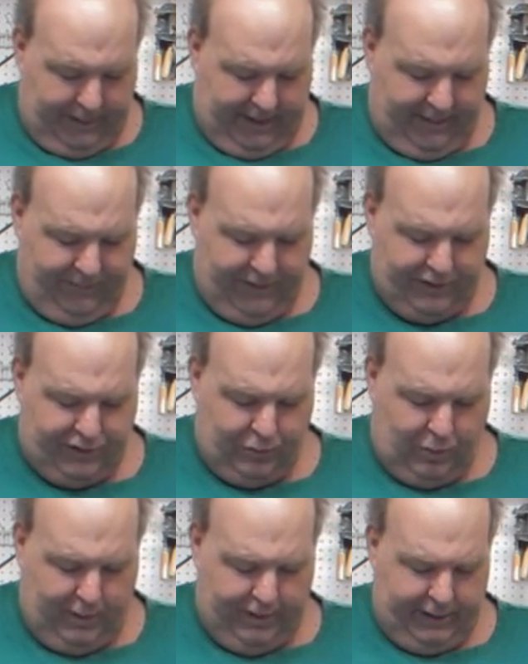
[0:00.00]
1/2 inch to
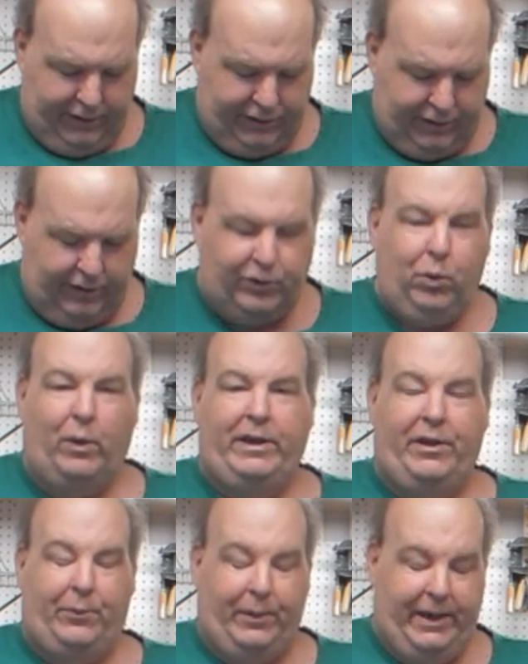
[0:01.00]
1 inch
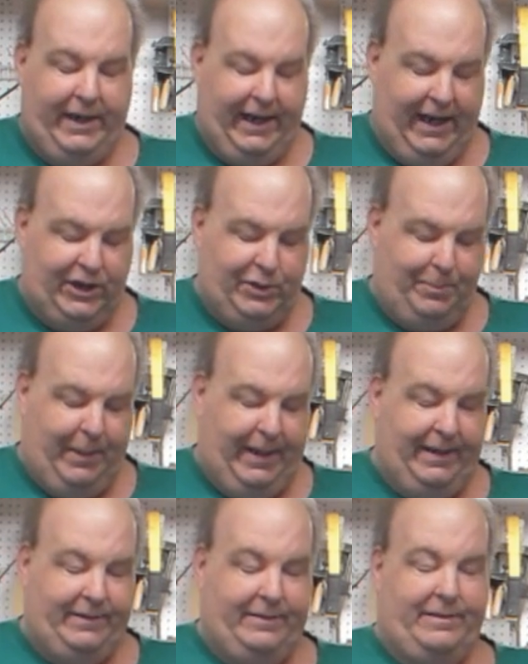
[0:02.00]
23 gauge
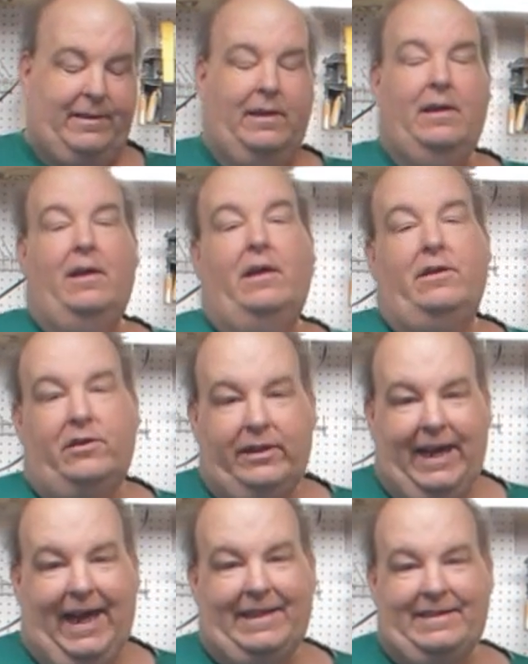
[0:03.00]
pins. You
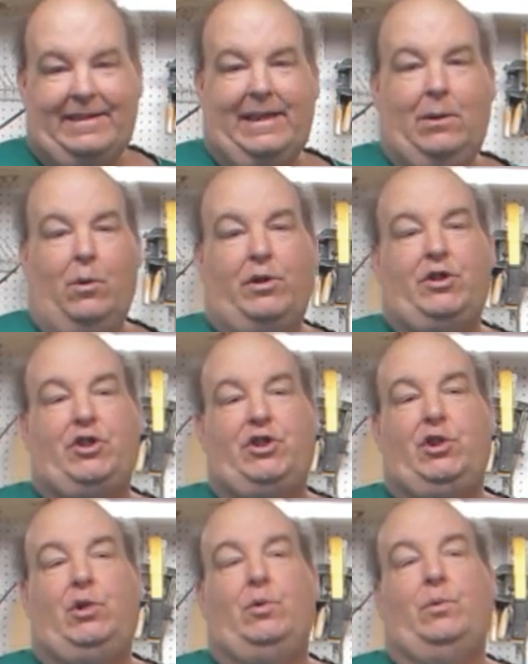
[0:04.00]
can't see what you're
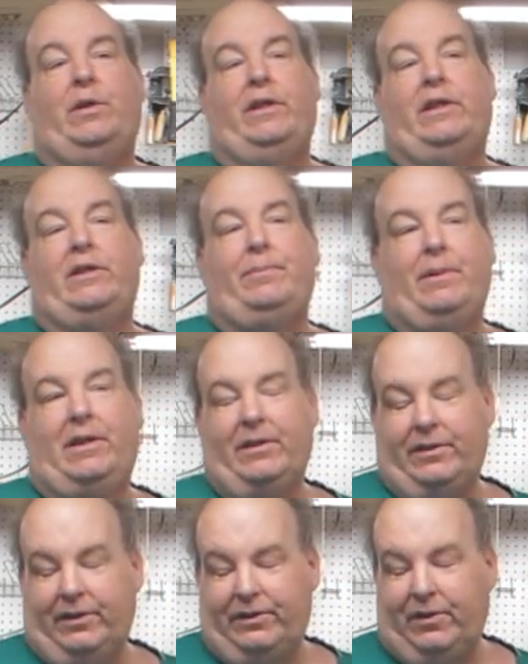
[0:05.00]
shooting with this
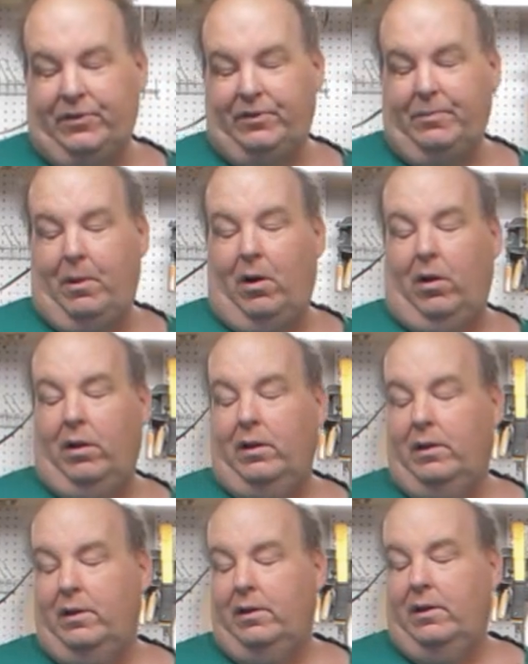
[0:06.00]
because it's so small.
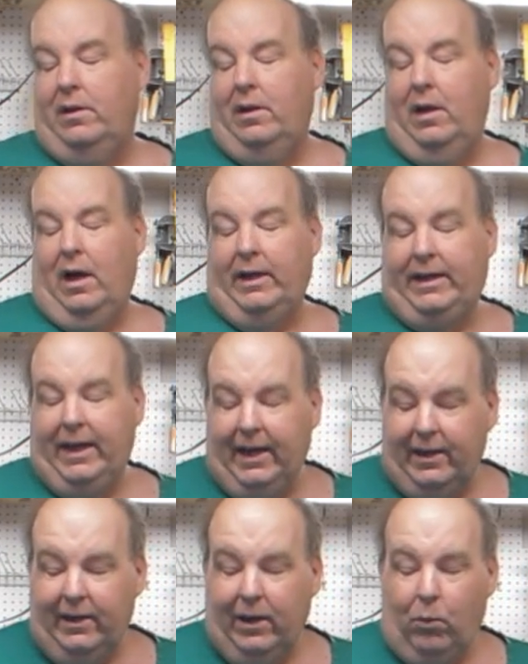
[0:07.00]

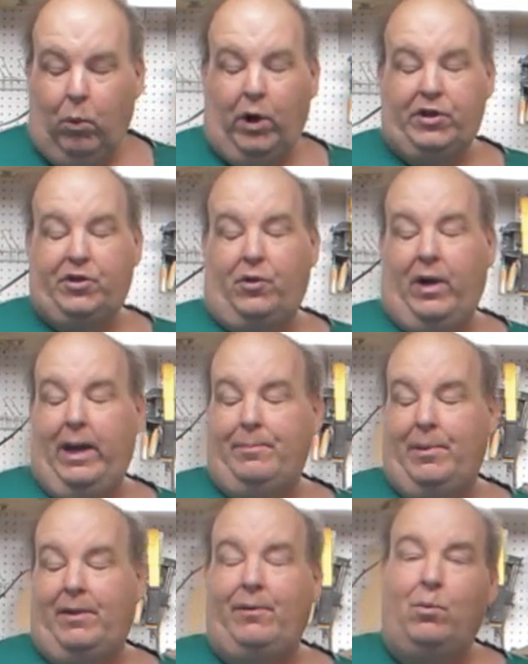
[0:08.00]
Again, it works
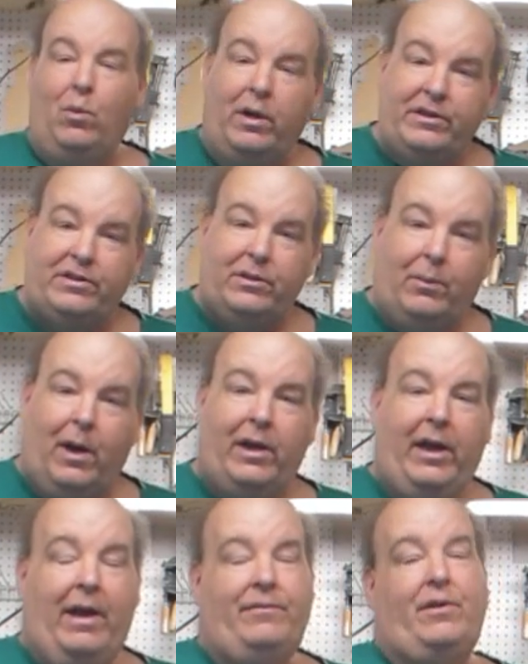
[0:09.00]
great, but every once in a
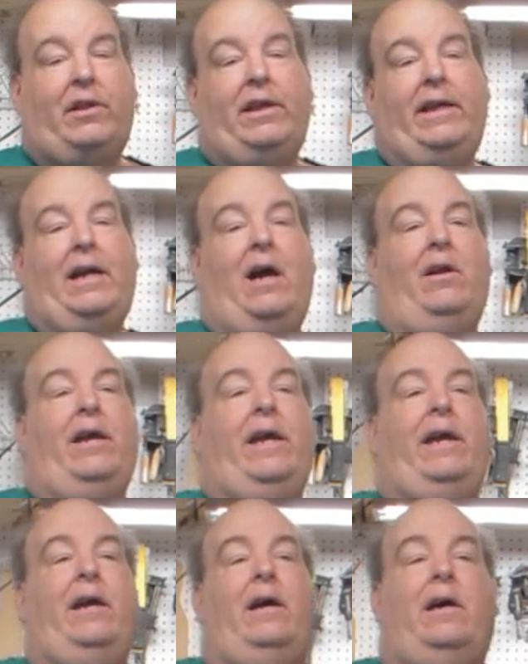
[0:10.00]
while I have to clean out
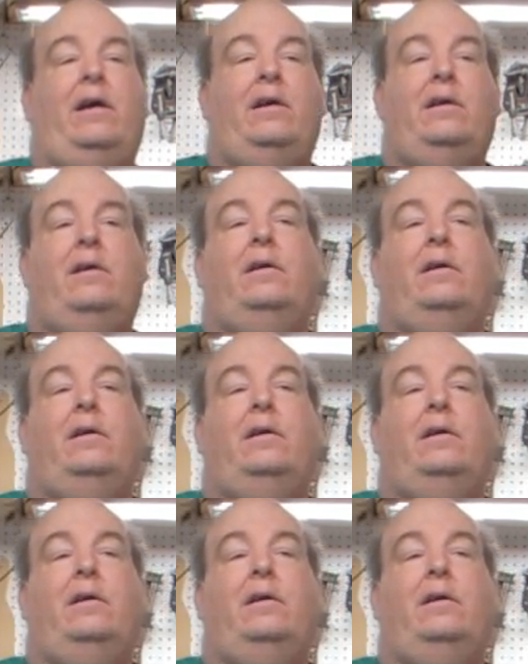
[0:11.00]
a